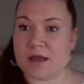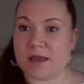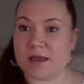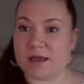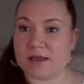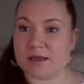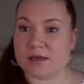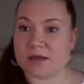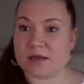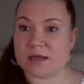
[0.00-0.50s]

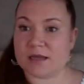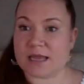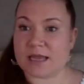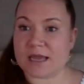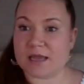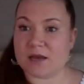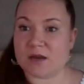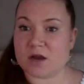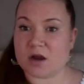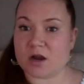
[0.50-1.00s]
And
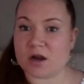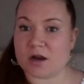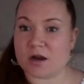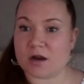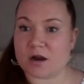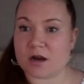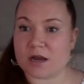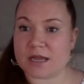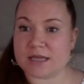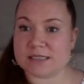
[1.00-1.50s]
again,
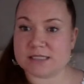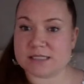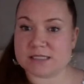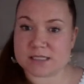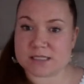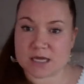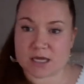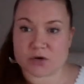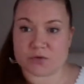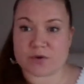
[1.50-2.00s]
our guest has
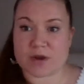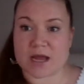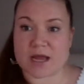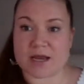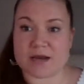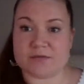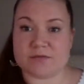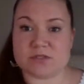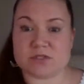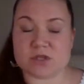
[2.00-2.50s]
not
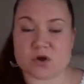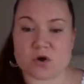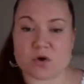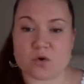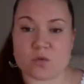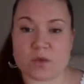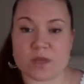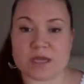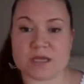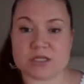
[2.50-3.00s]
arrived, so
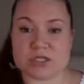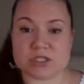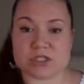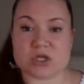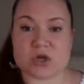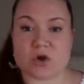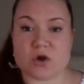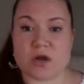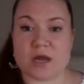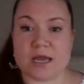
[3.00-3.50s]
we can just
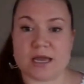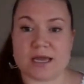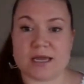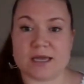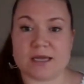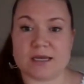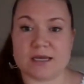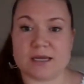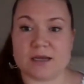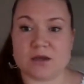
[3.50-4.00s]
go
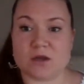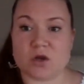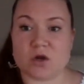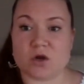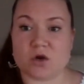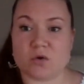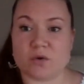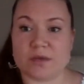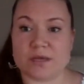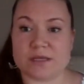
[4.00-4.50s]
ahead and
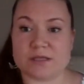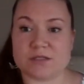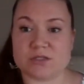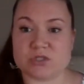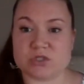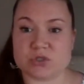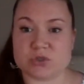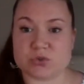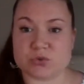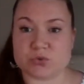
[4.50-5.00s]
go
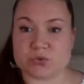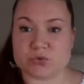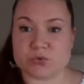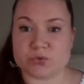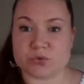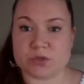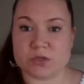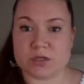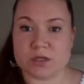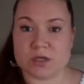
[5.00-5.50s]

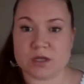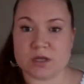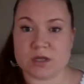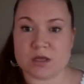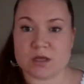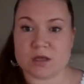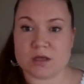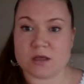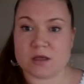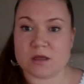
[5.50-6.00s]
into
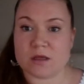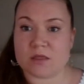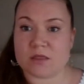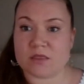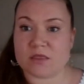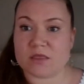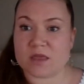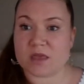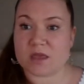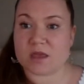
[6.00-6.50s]

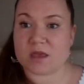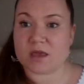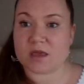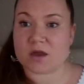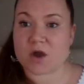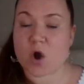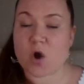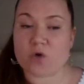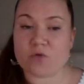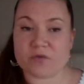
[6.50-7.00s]

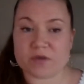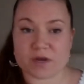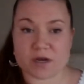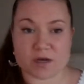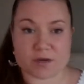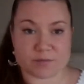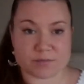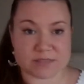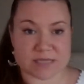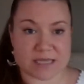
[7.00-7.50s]
the COVID
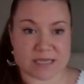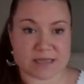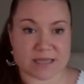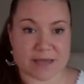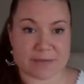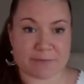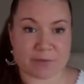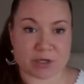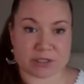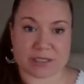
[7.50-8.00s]
update
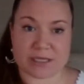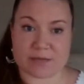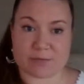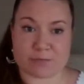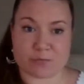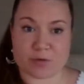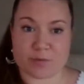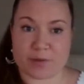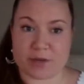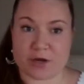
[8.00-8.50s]
that
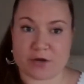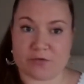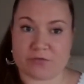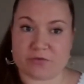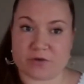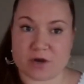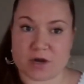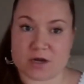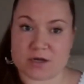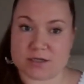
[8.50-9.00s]
Marlene prepared
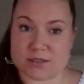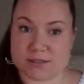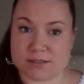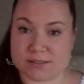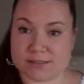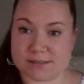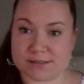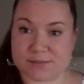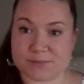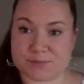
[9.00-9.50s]
for
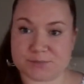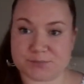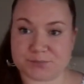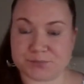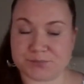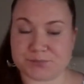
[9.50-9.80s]
us.